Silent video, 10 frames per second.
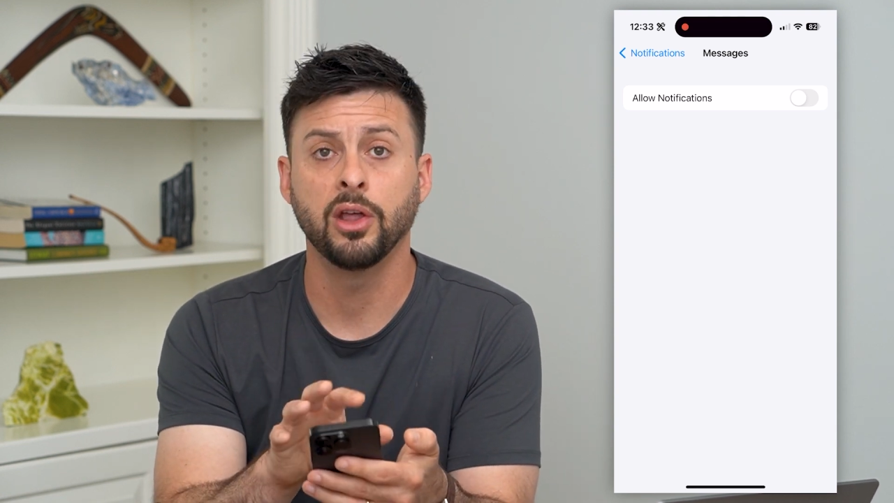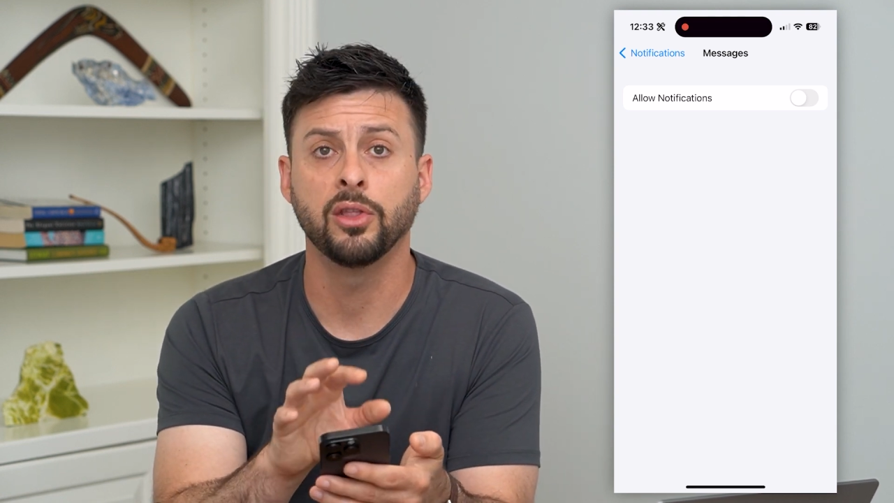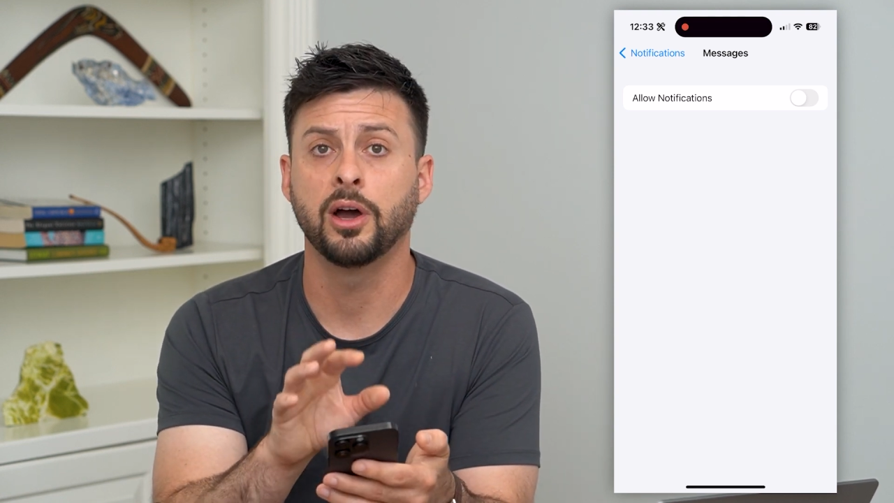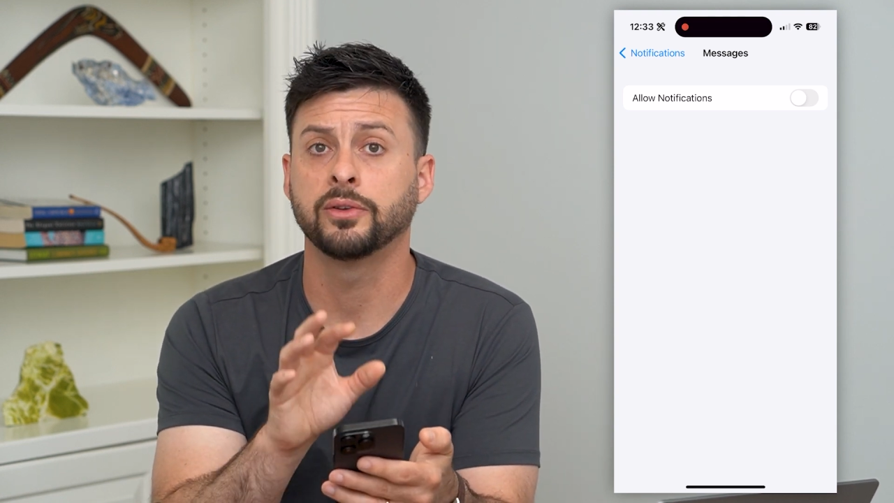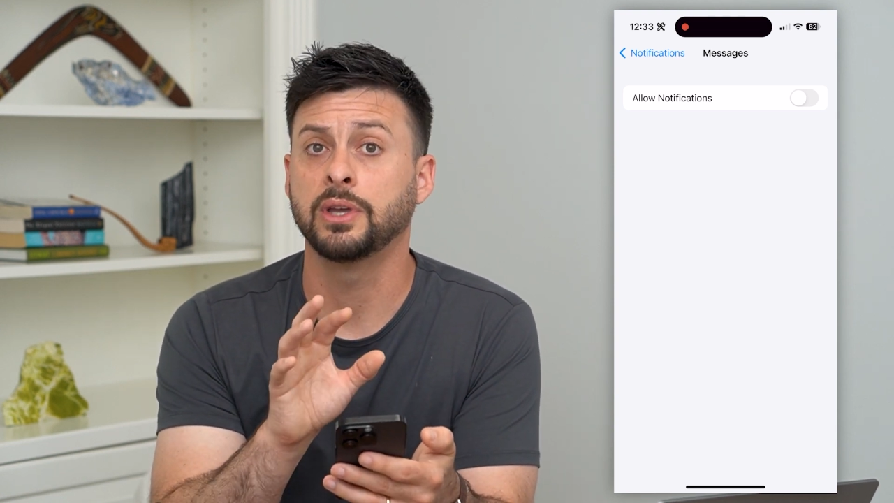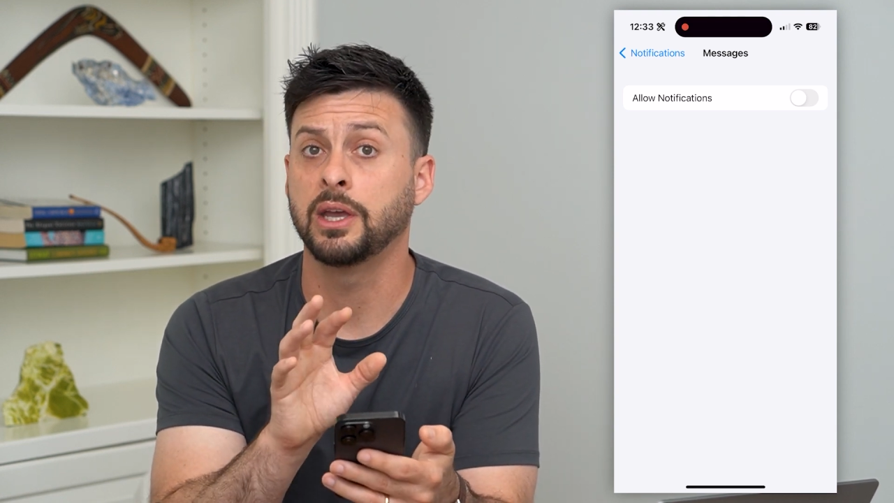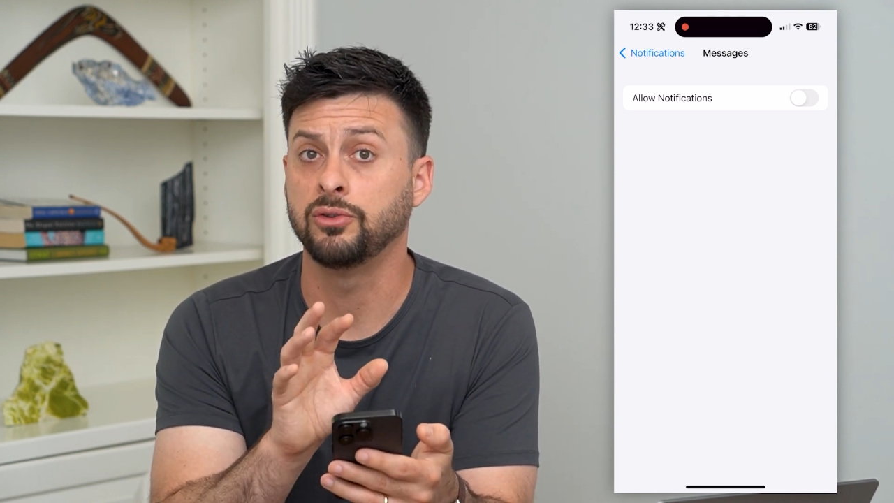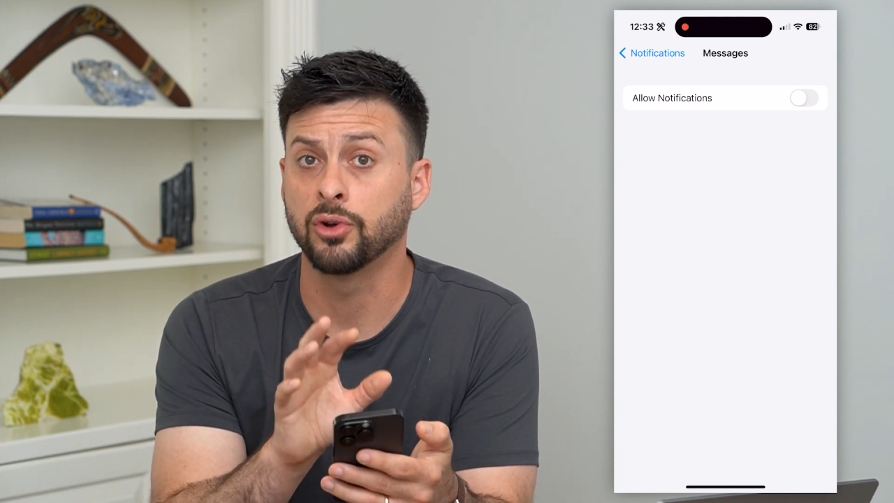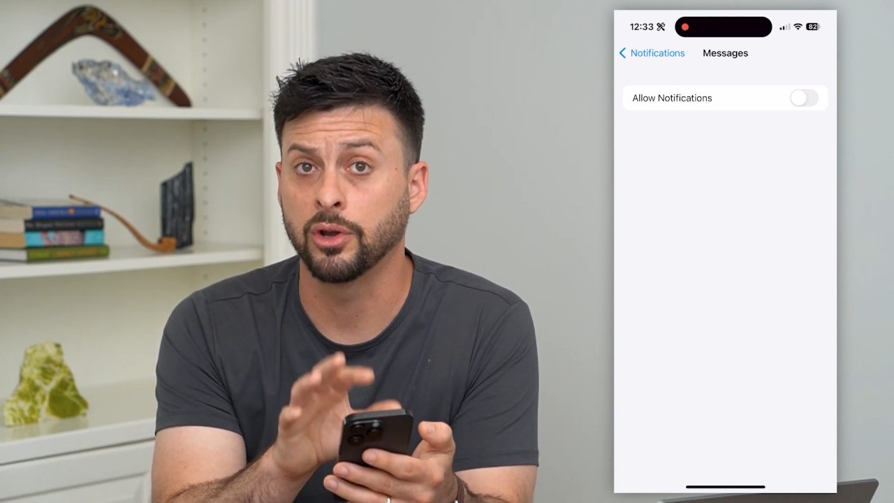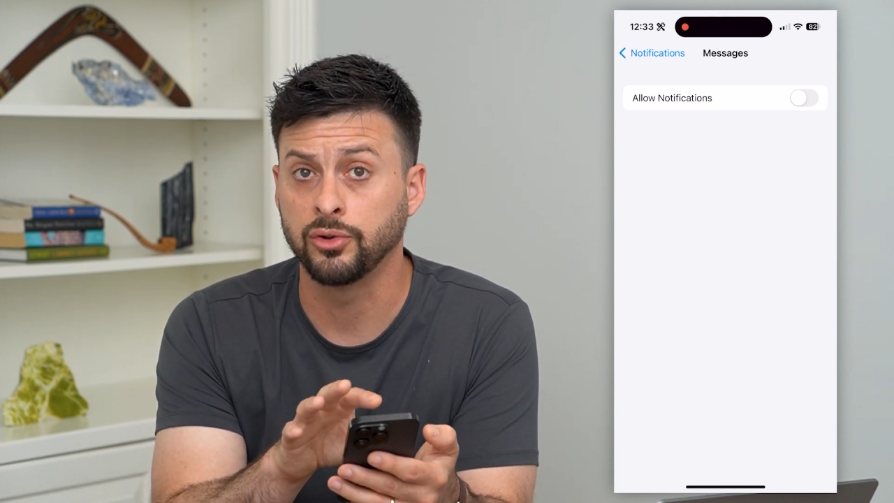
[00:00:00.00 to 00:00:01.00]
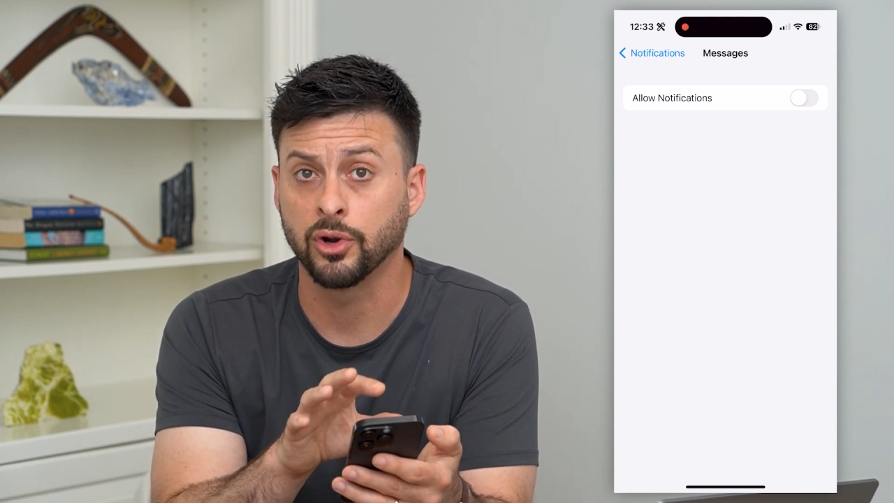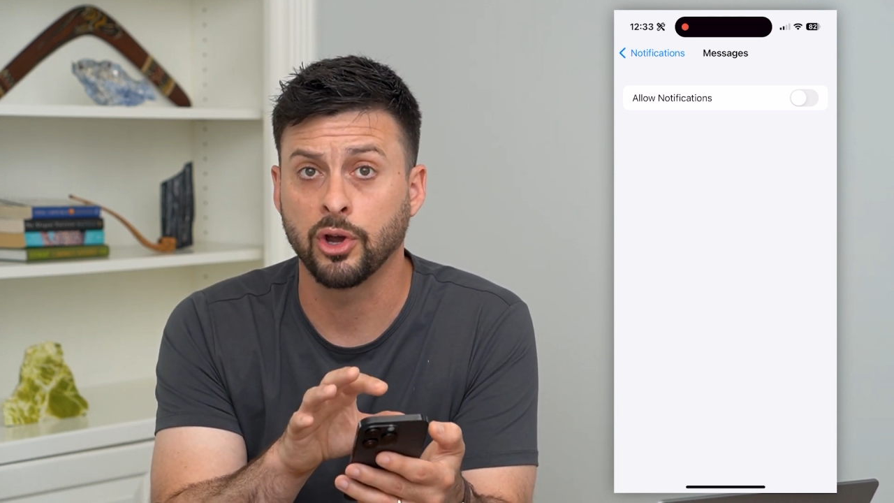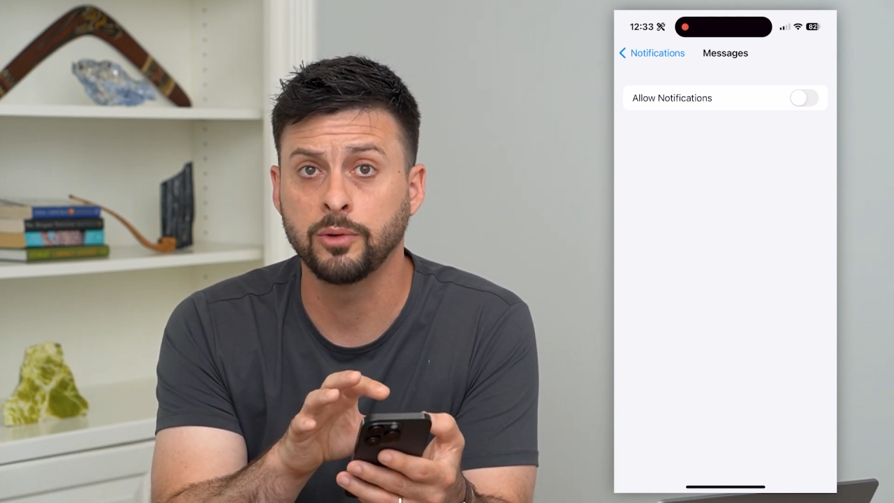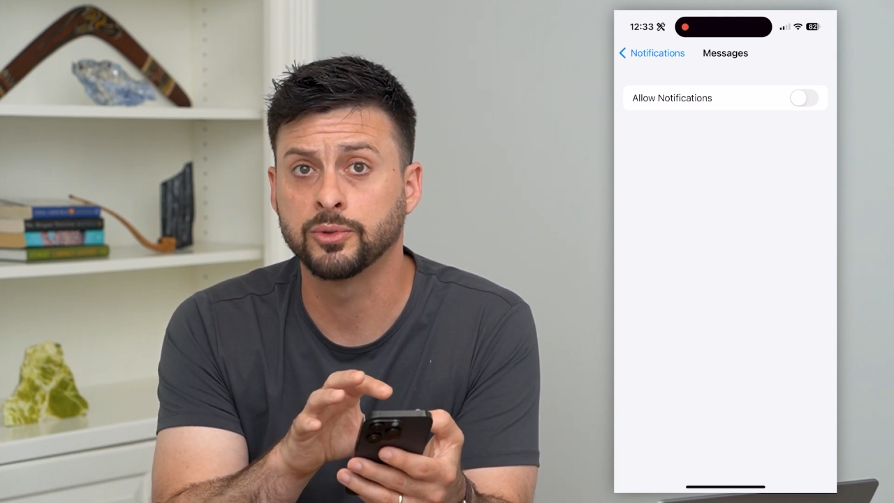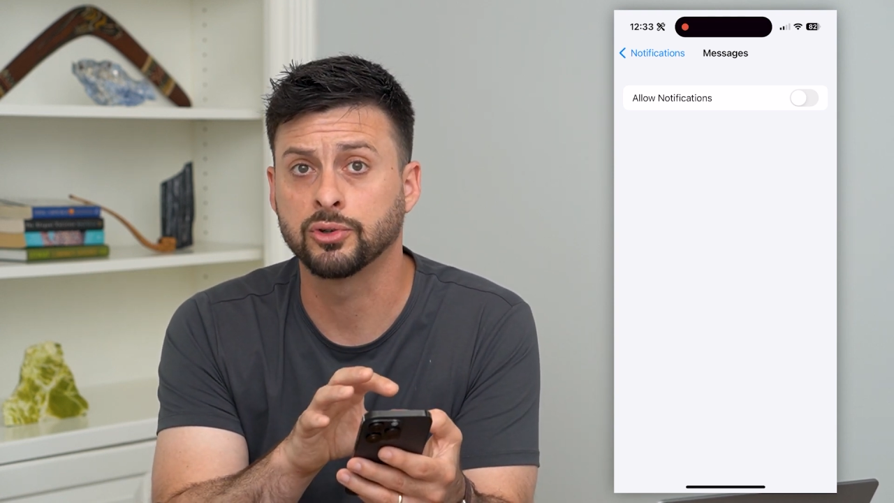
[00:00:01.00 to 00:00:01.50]
unlocked it and you're on your
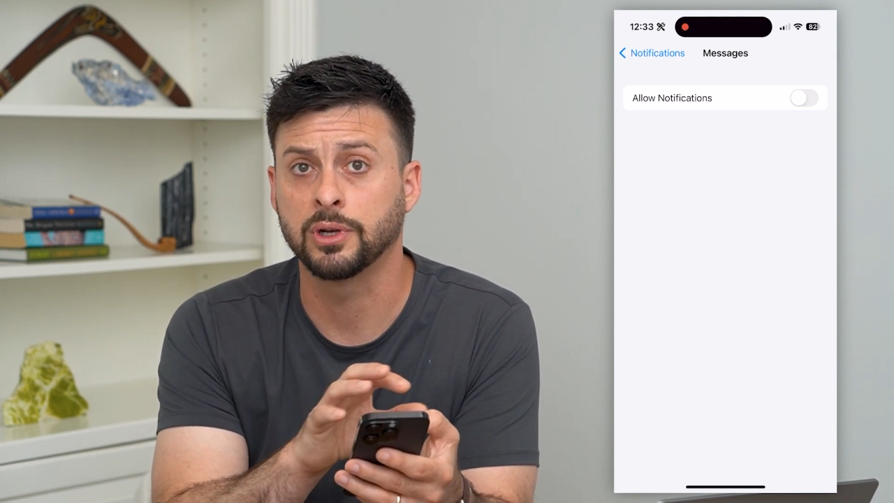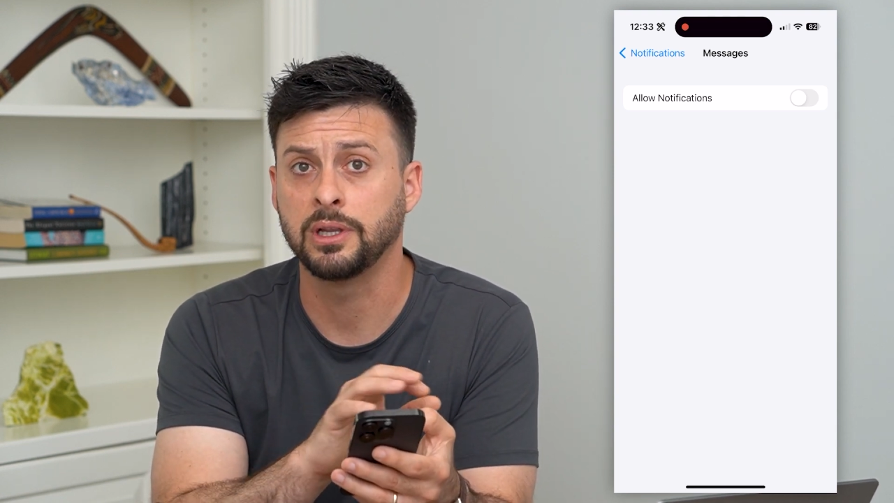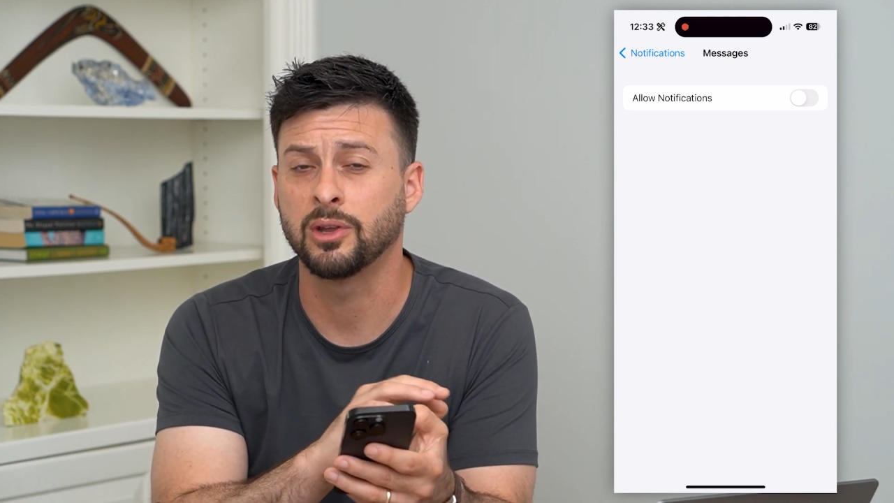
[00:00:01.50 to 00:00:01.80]
home screen,